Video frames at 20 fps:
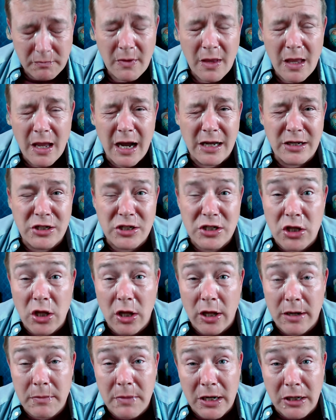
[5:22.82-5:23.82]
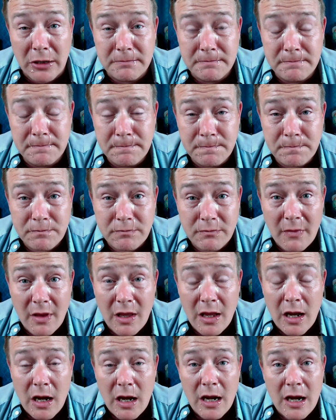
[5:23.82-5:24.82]
I just thought about
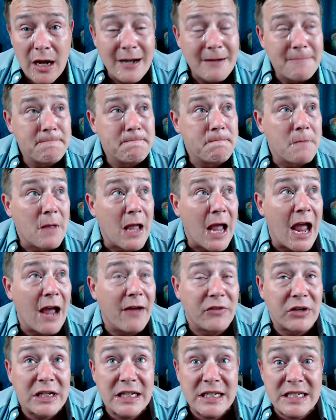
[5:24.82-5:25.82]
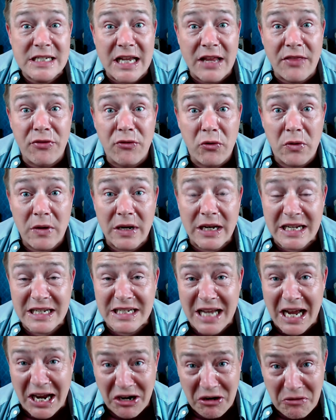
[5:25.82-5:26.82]
having to sit through an
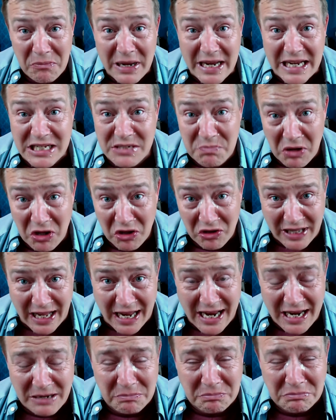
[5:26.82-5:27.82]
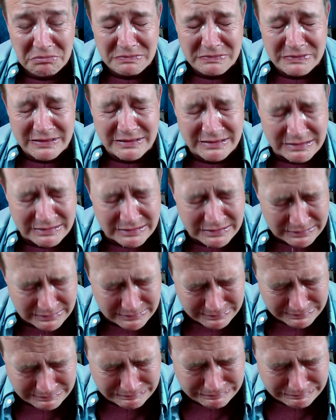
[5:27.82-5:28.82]
entire baseball game.
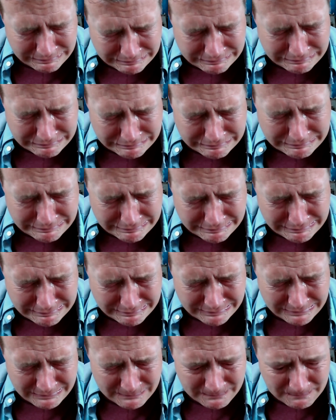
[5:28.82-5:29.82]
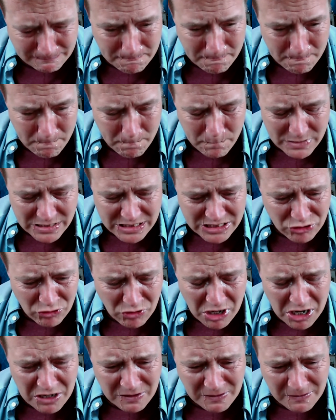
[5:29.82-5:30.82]
Be
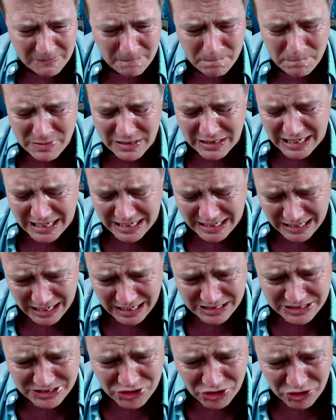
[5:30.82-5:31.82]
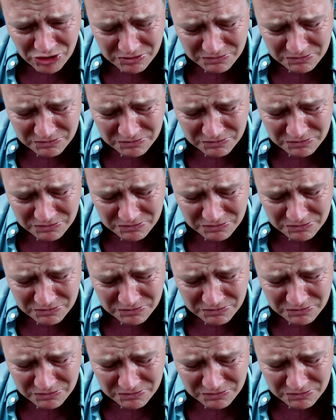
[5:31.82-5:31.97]
strong, Billy Costner.